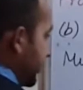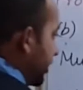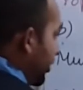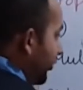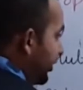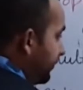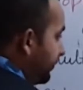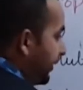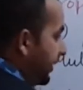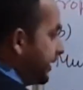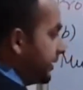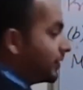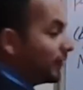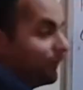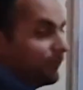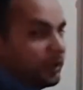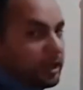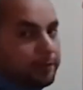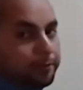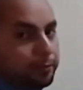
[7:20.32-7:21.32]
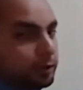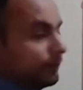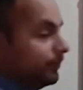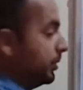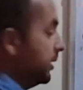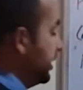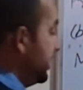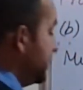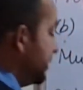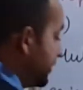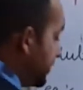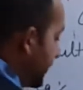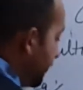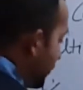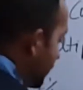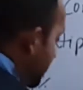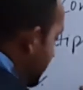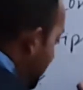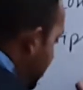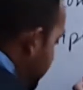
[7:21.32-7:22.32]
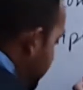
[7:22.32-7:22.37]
Now, in place of A upon B, suppose I